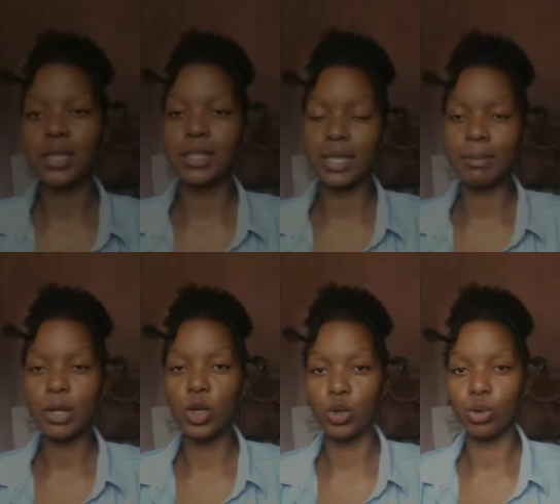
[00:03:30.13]

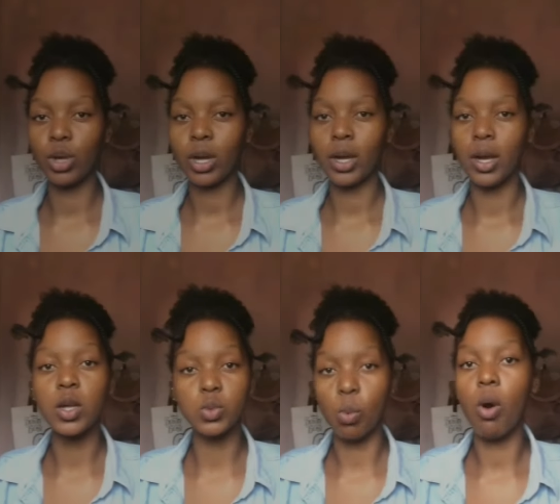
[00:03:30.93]
demon look has
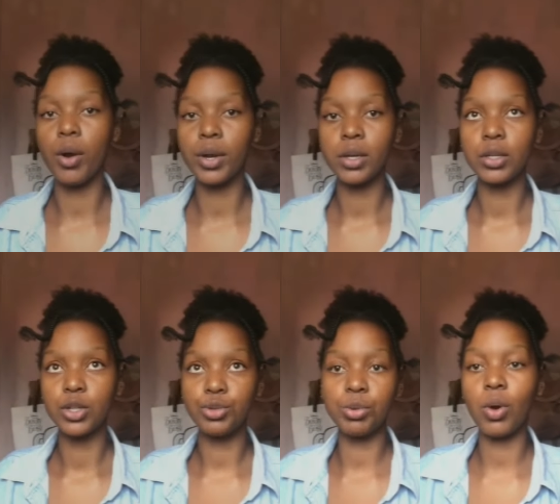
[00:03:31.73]
worn
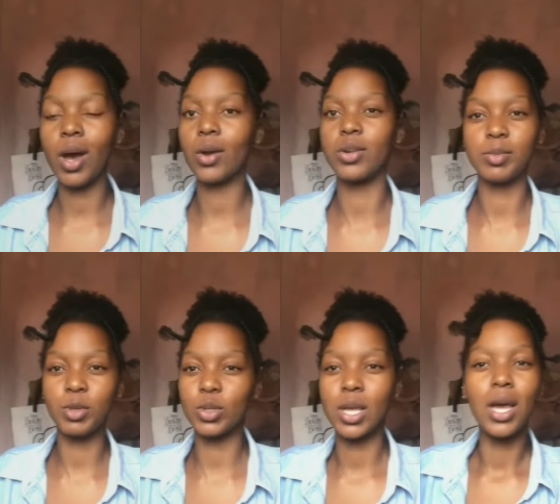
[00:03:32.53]
to be quite honest
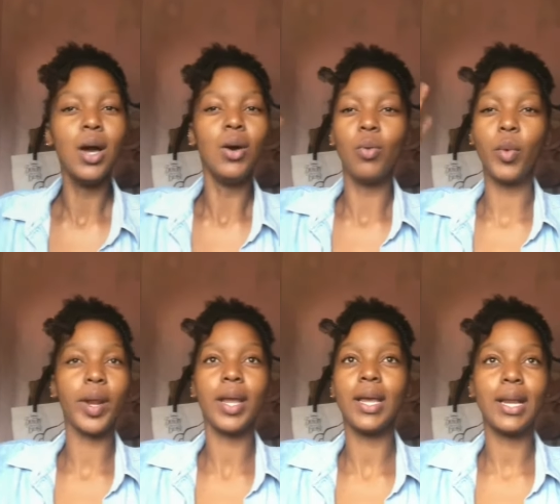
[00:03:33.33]
because whether
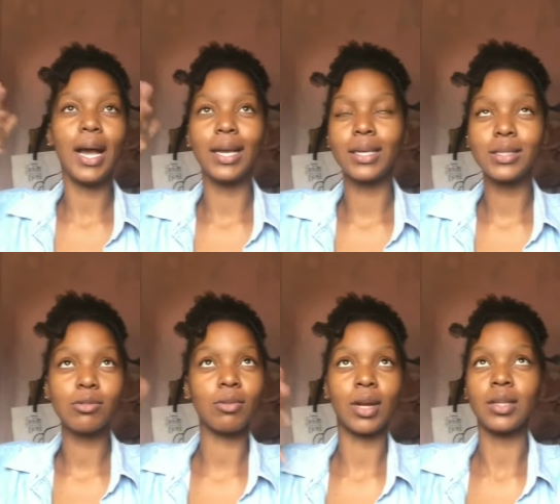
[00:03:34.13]
in a
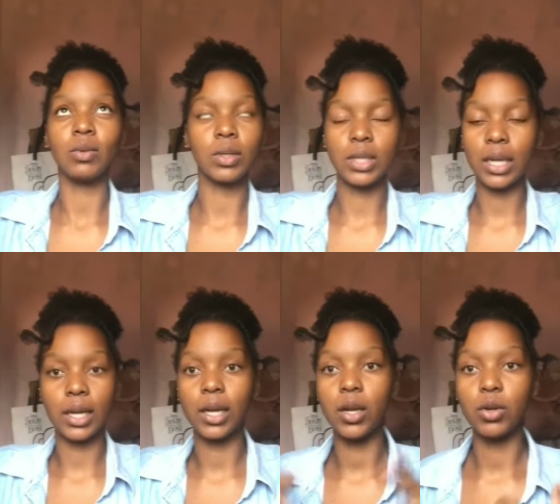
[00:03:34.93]

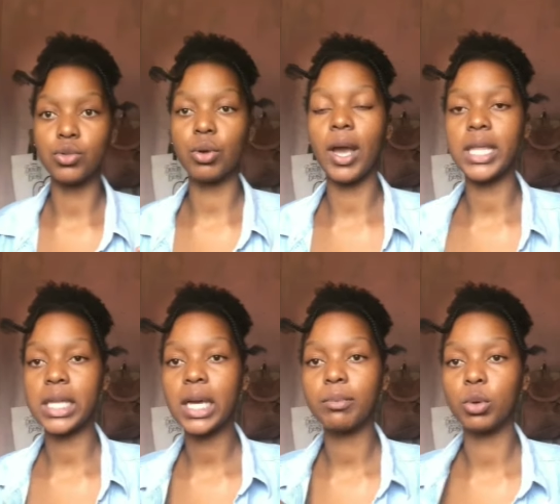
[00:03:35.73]
hagitsu so I
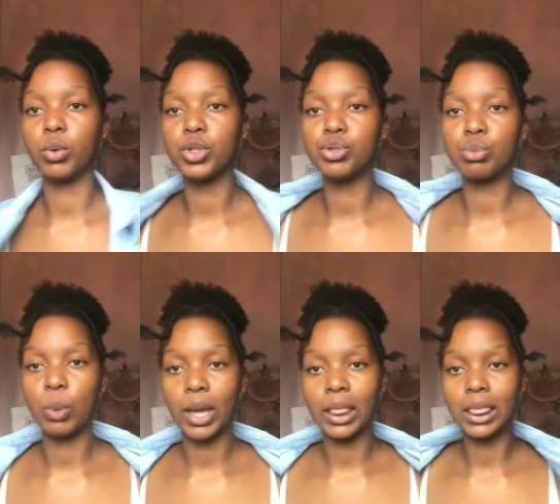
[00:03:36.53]
think I'm going to
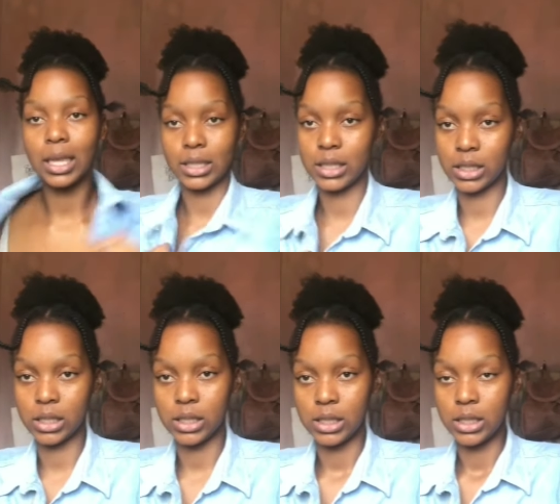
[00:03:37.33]
wear this
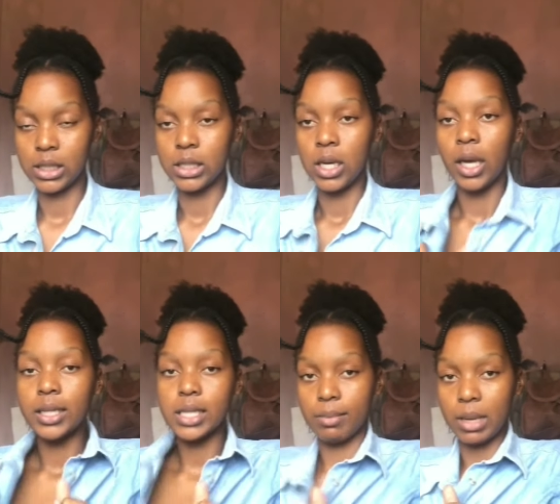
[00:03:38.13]

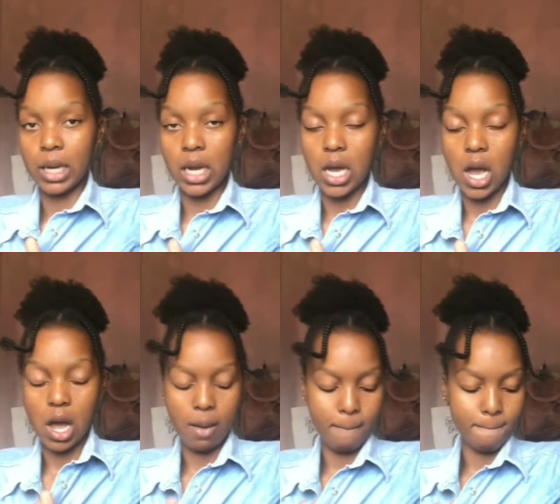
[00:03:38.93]
Demon,
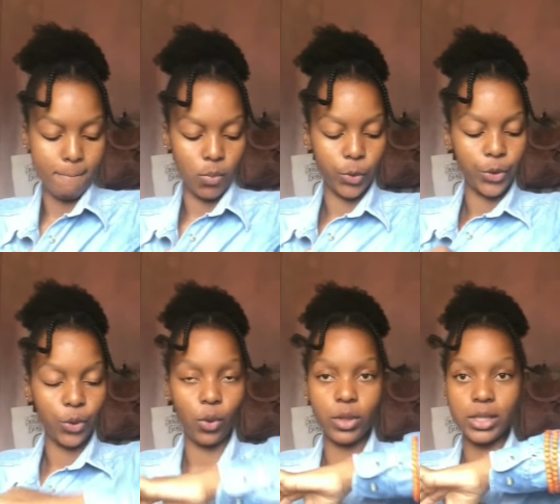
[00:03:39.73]
um, what do you
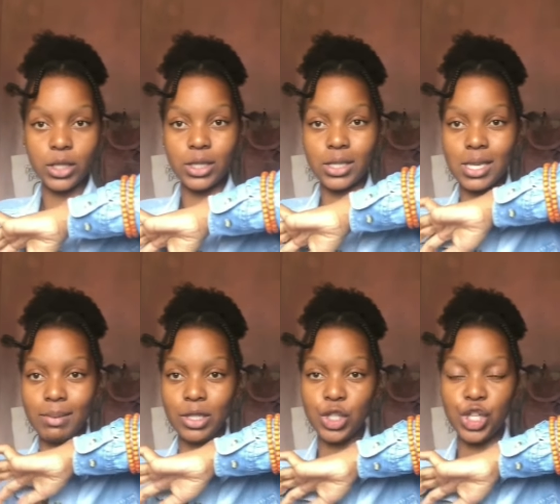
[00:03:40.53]
call this?
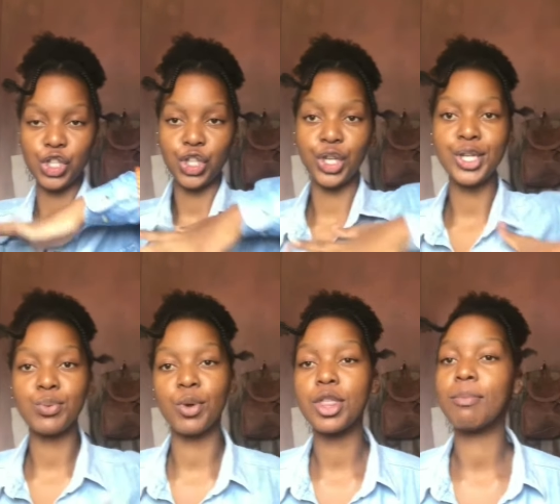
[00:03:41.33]
Demon t-shirt
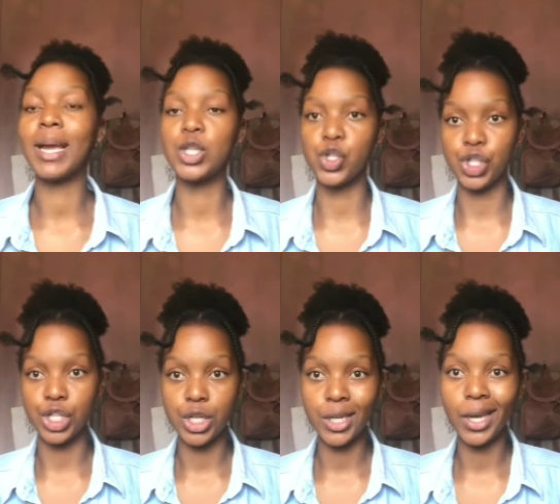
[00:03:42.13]
with my
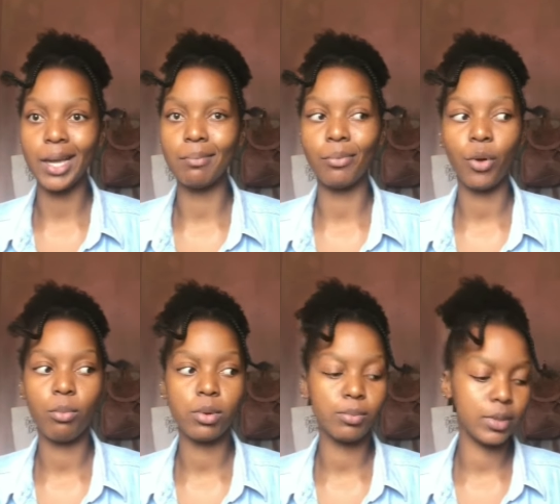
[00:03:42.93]
jean and
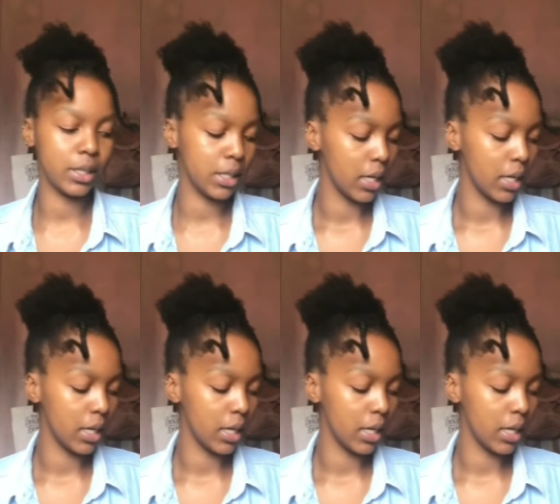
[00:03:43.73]
probably